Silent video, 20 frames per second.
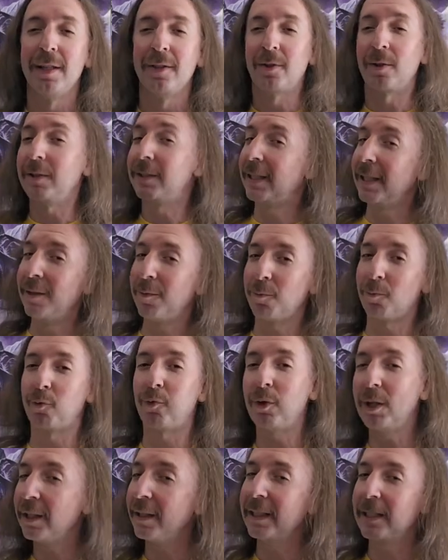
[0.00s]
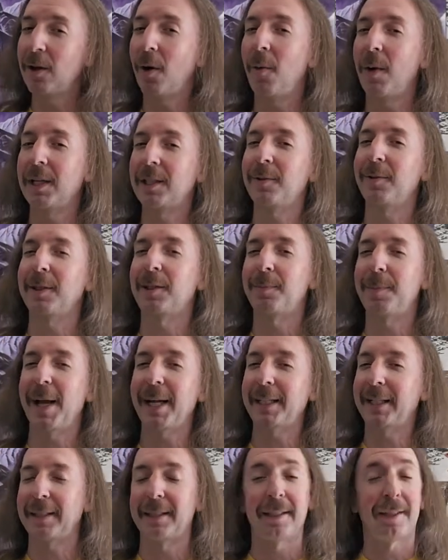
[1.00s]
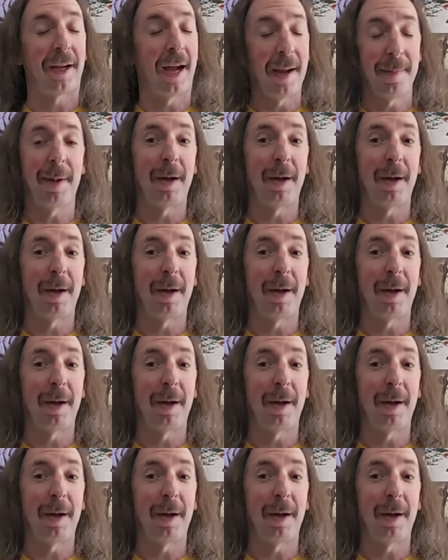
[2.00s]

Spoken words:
so didn't really know what to expect at the time.